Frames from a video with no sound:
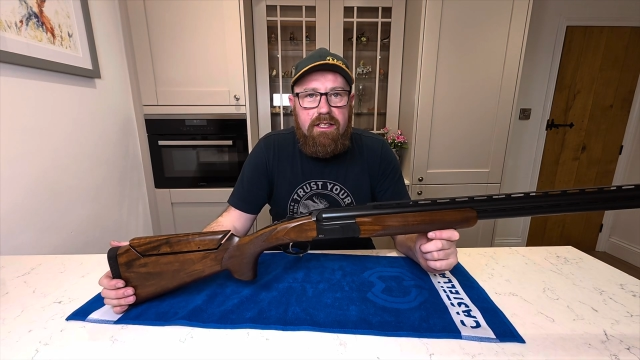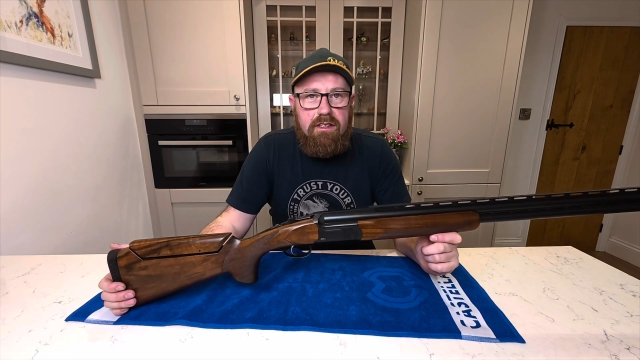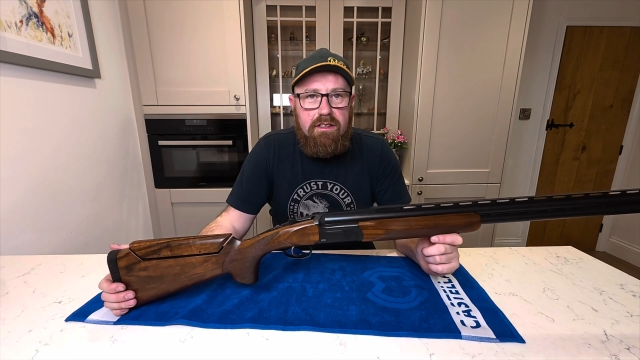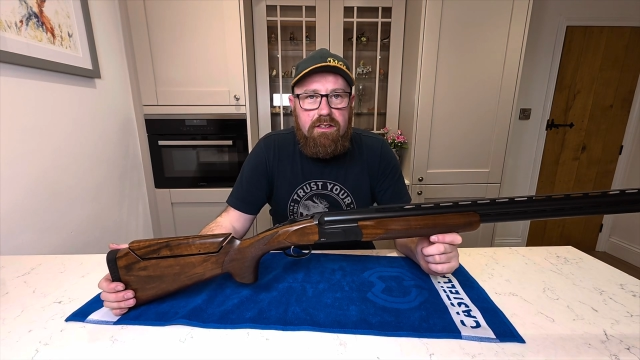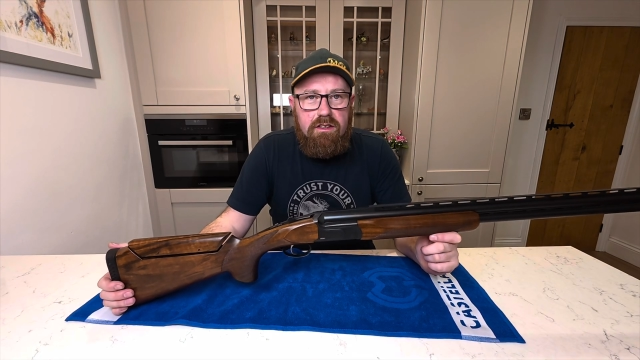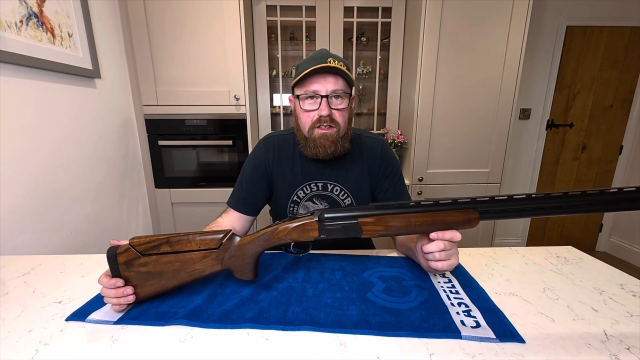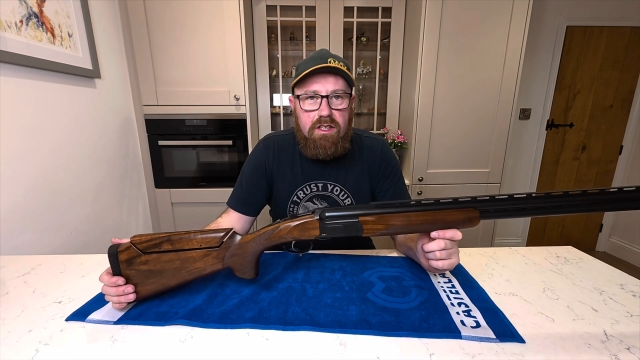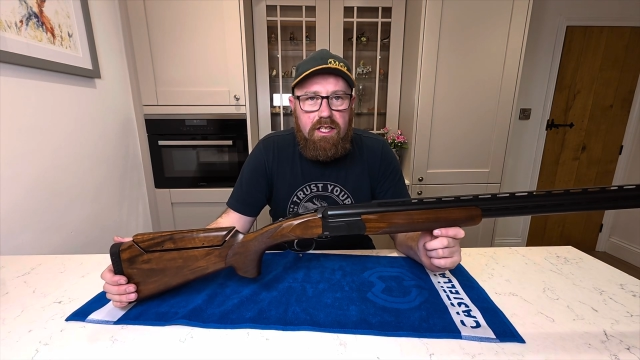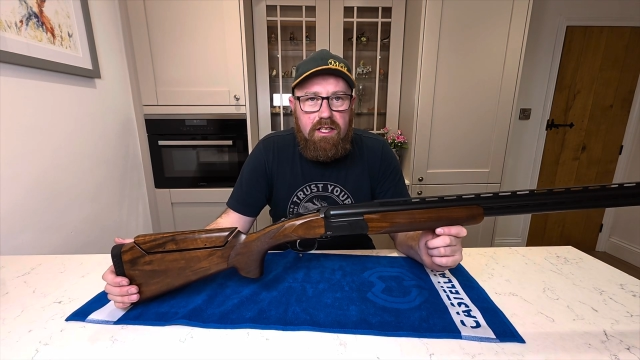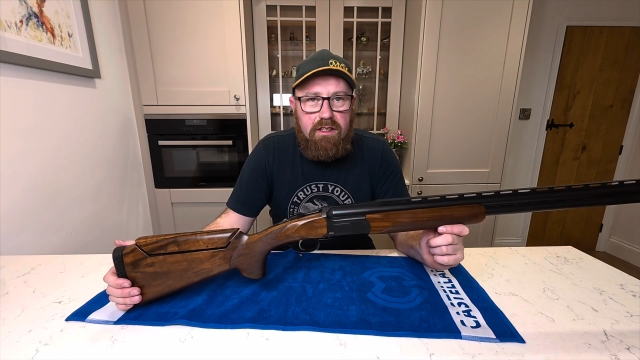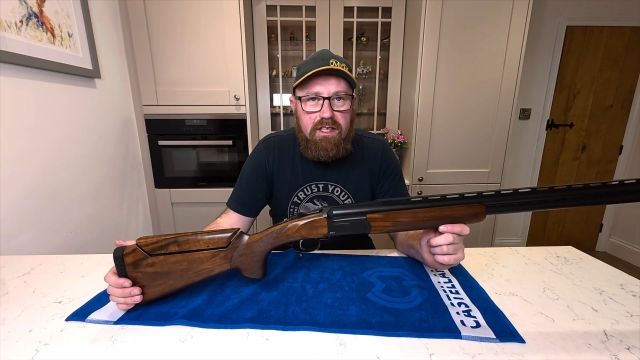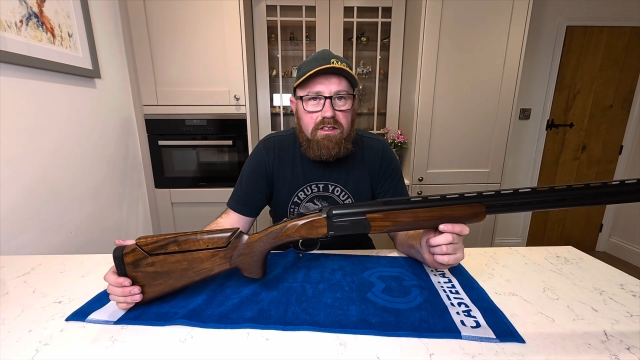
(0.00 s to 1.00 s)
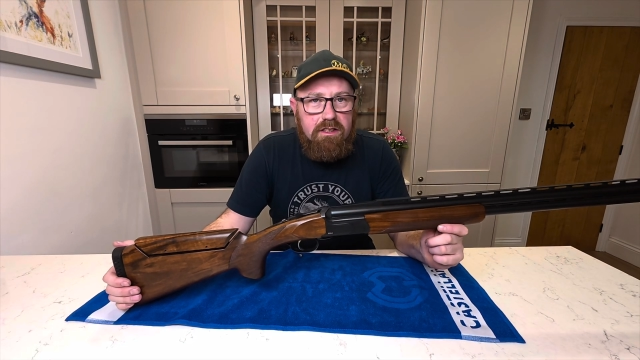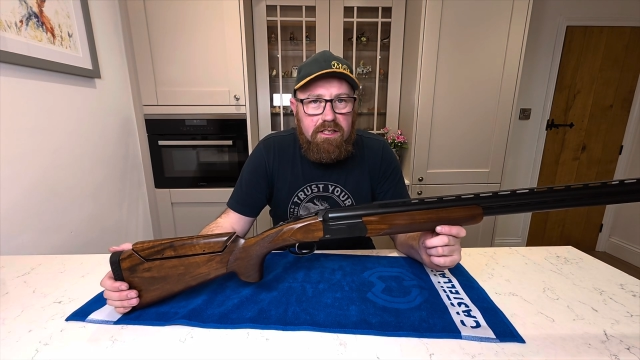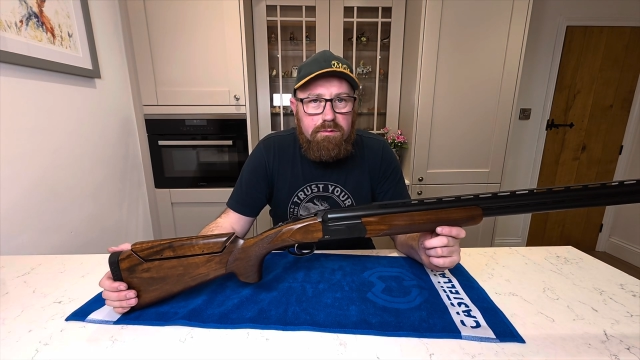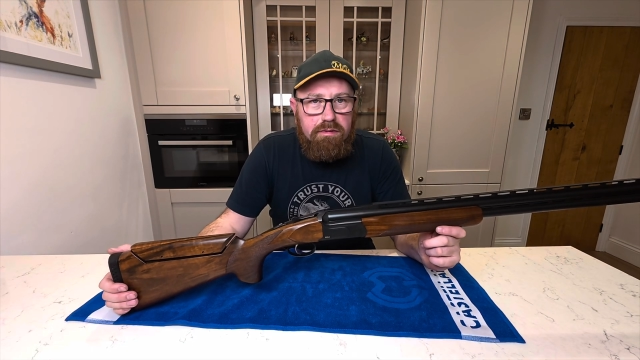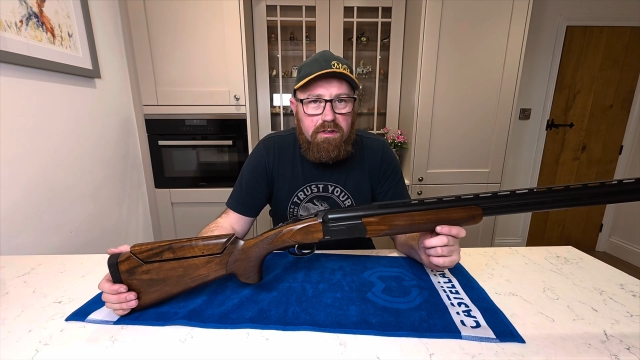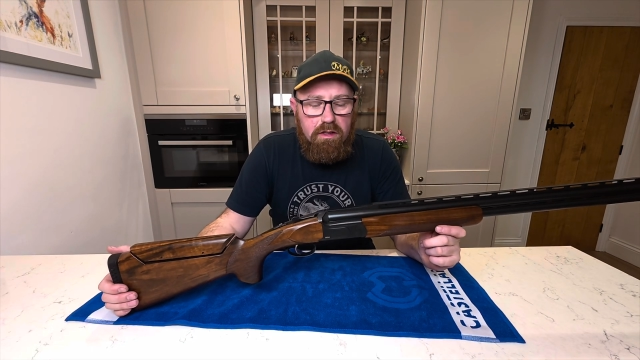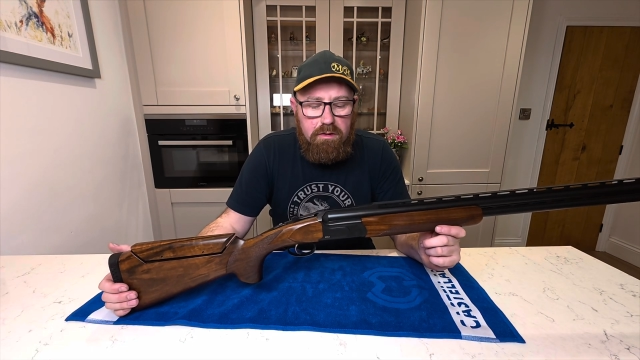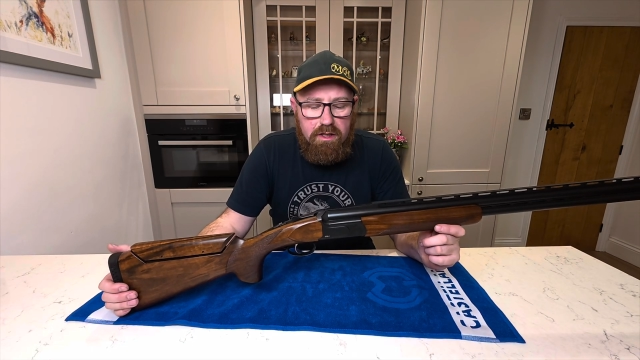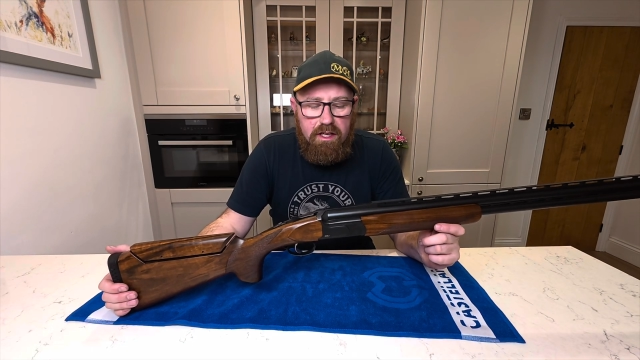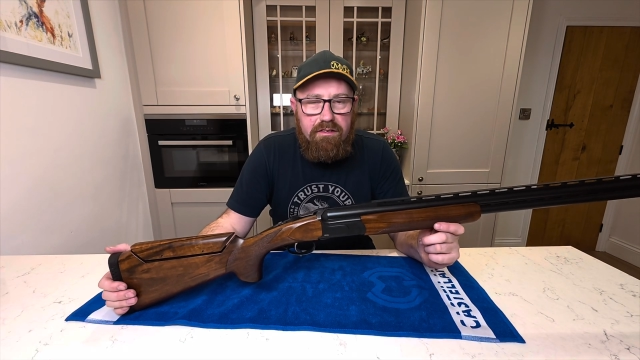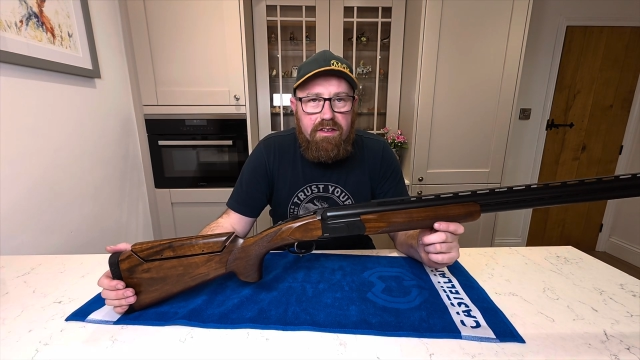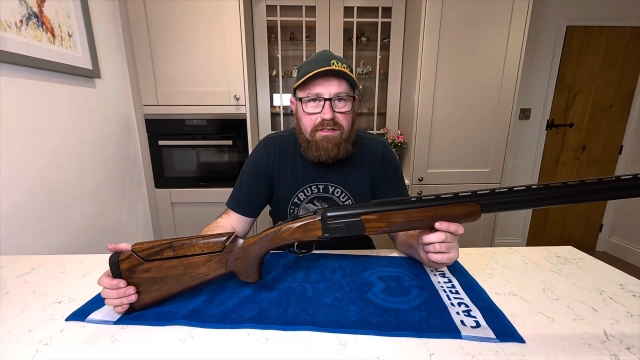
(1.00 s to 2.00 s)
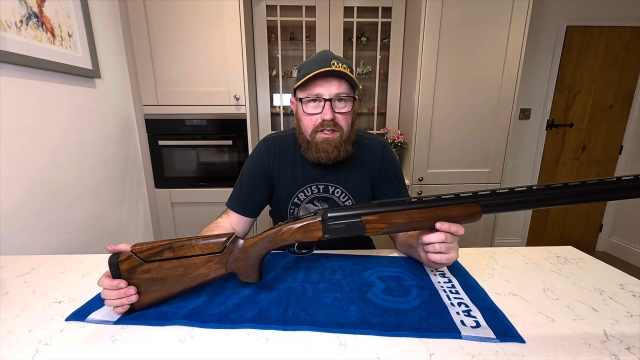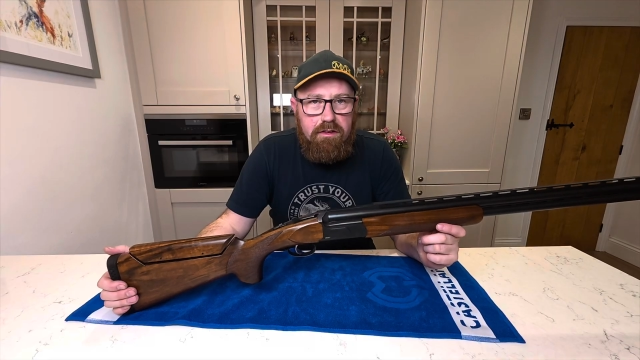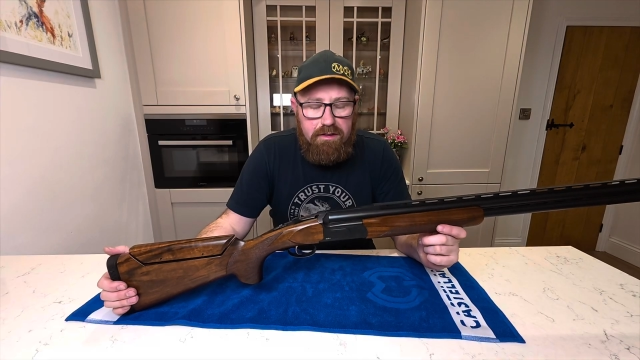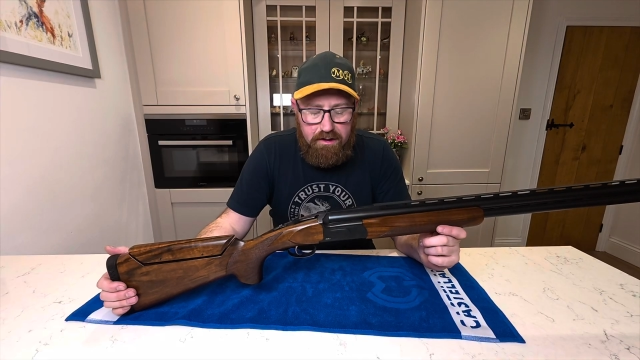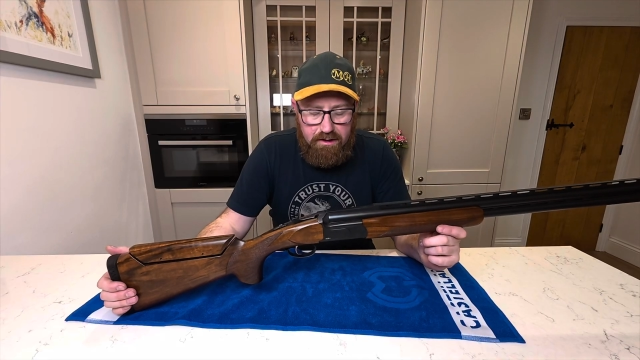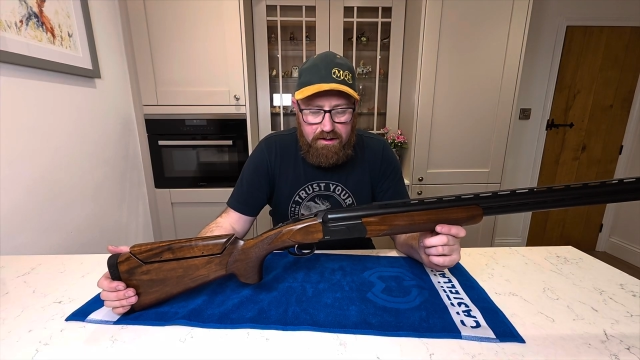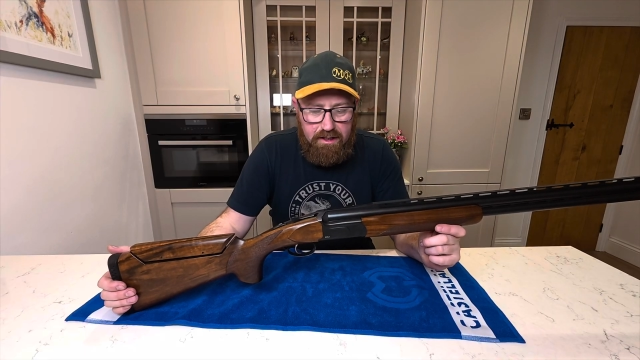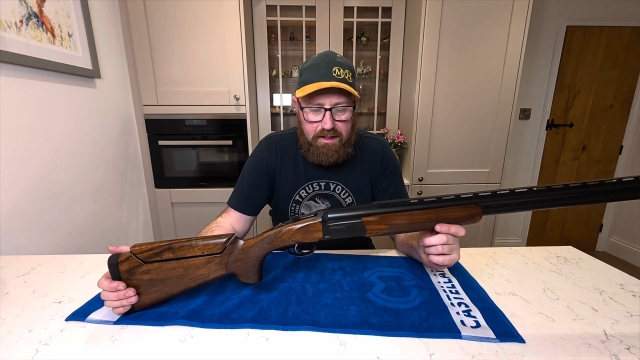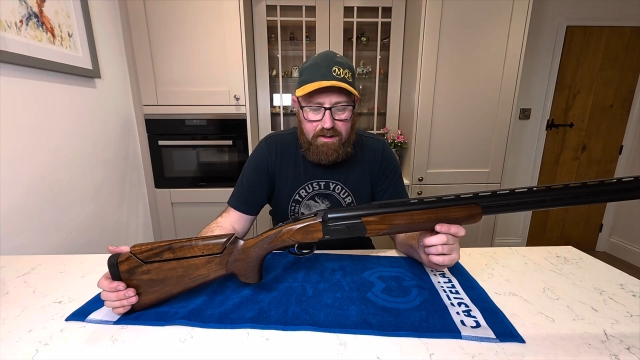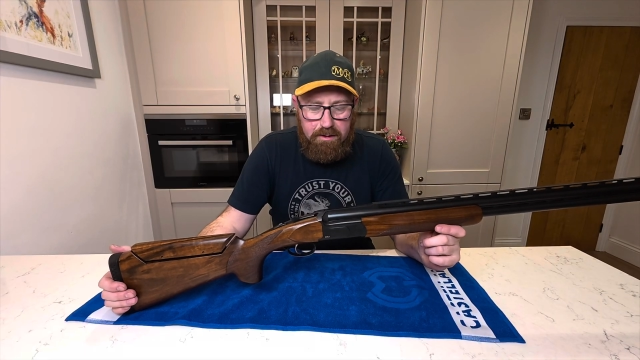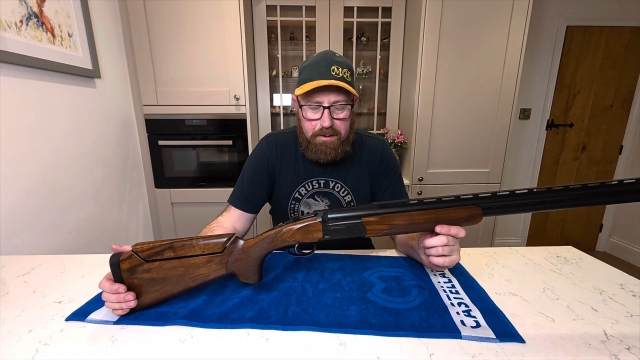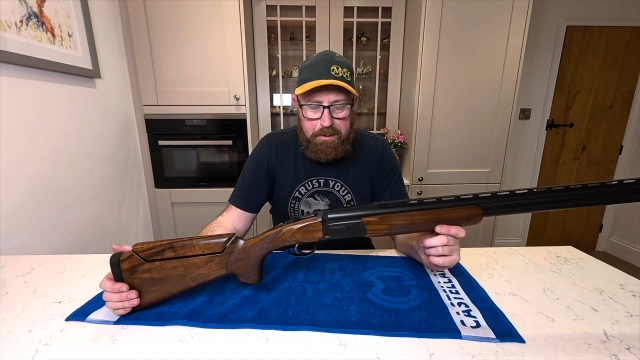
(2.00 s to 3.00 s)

the Yildix Pro that I reviewed earlier